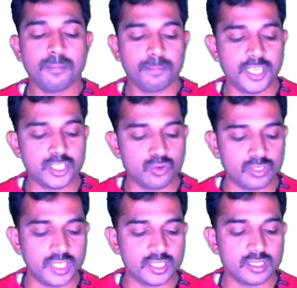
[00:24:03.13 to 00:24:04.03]
Please note
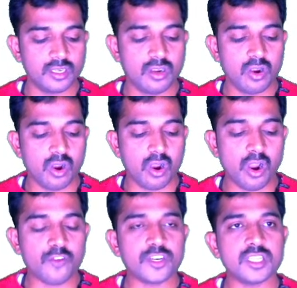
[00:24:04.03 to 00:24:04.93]
this.
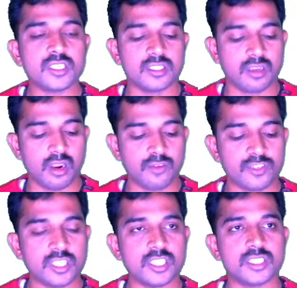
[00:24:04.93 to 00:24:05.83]
After
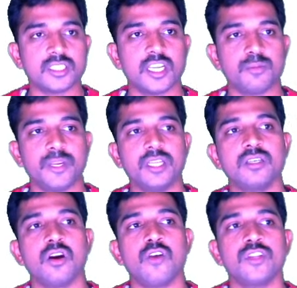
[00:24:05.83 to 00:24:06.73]
the
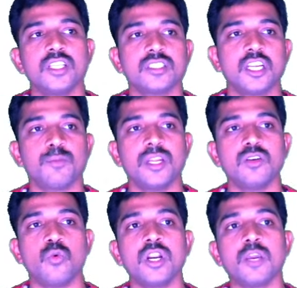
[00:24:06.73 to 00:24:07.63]
statement,
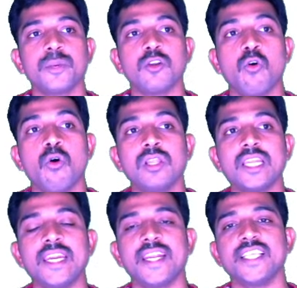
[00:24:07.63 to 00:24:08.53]
what happened? All the
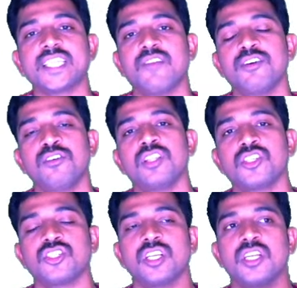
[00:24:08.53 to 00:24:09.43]
data is converted into the
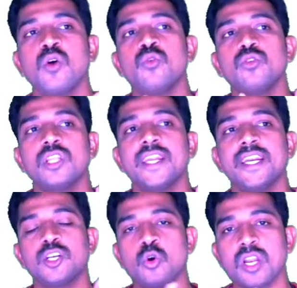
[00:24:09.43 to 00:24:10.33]
string. Now
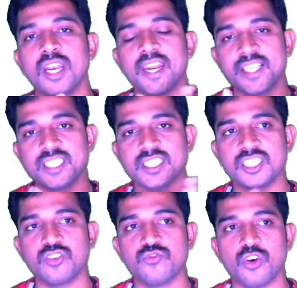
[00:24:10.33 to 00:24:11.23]
the total data is a
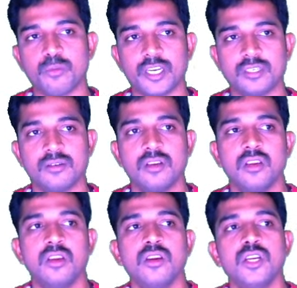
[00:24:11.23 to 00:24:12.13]
string format.
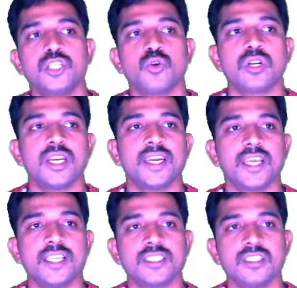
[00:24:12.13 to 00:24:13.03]
Total data
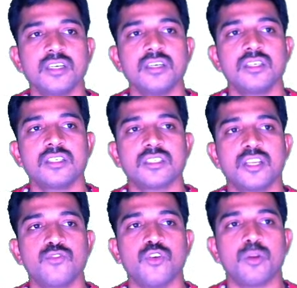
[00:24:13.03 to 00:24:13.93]
is in the
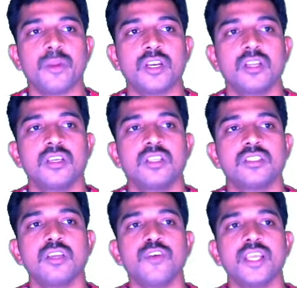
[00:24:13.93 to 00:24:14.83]
string format.
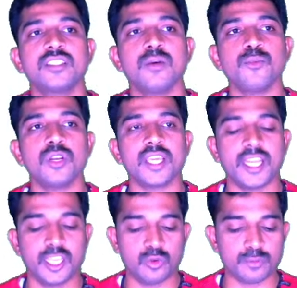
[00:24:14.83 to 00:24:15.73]
Sir, for example, can
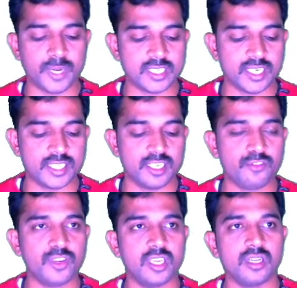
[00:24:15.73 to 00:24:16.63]
I use percentage
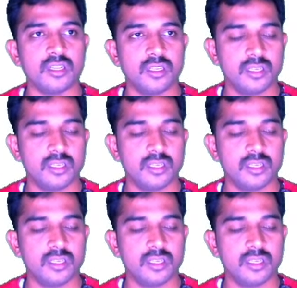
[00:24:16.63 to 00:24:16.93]
%f here?